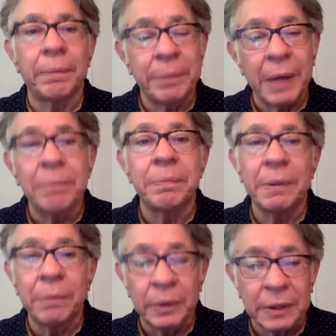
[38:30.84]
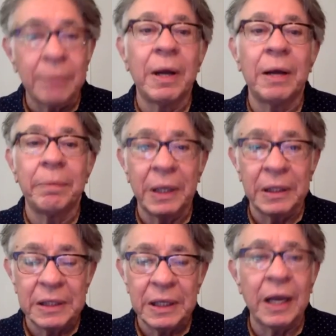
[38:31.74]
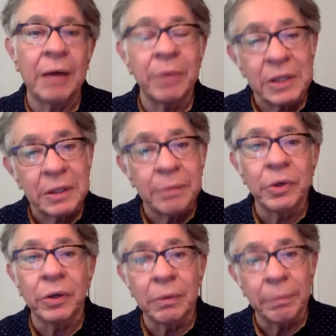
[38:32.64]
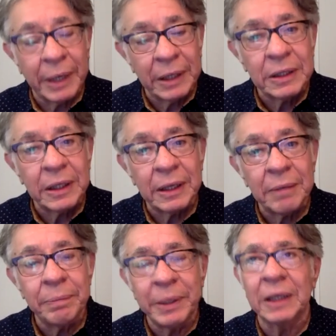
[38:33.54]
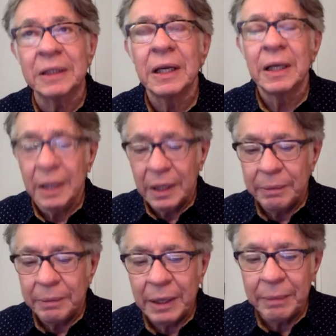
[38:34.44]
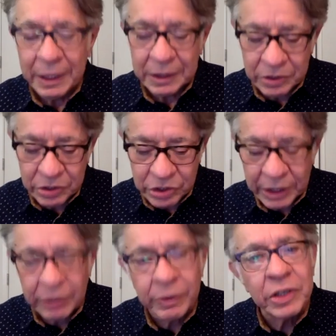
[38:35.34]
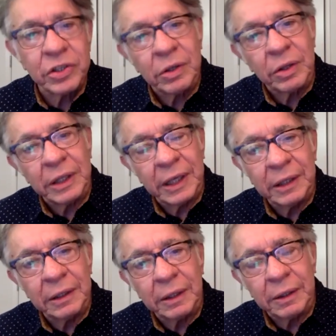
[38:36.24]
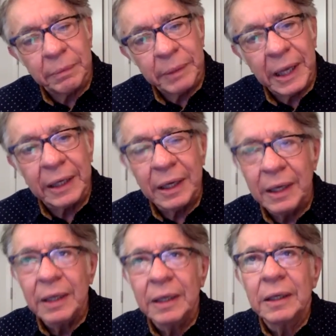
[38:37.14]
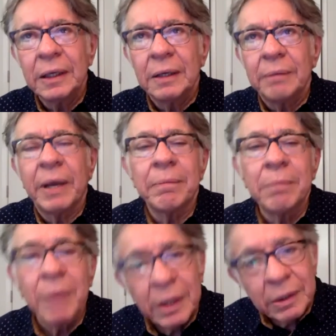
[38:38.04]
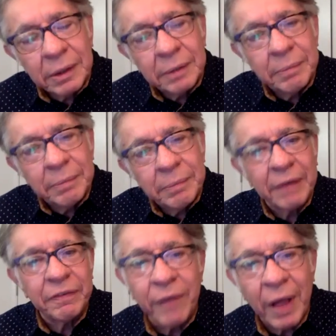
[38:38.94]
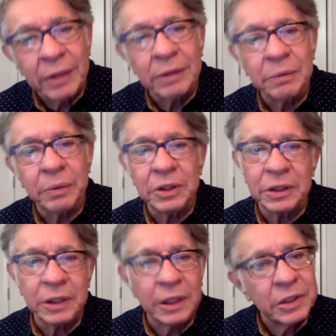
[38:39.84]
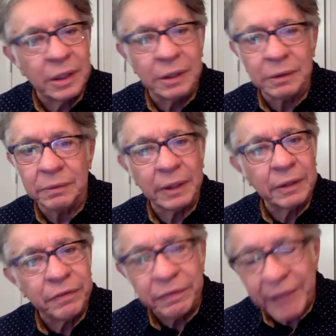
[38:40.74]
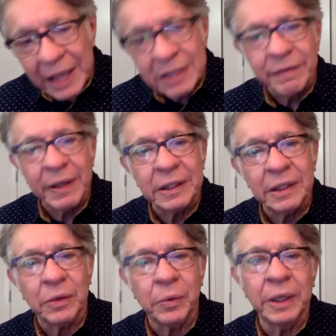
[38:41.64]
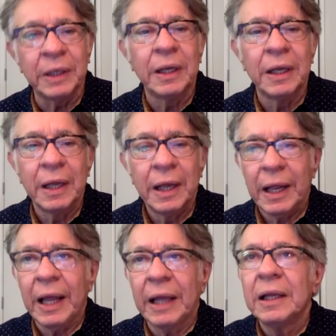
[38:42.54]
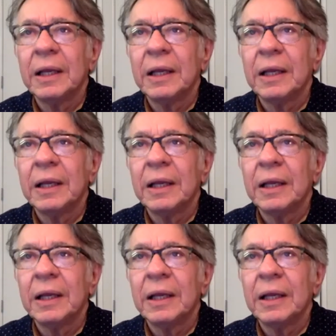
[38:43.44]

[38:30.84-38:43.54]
um, people would come up and say how much the mural meant to them because it became like this generational thing that it'd be like, my mother and my father were such fans of Anthony Quinn, and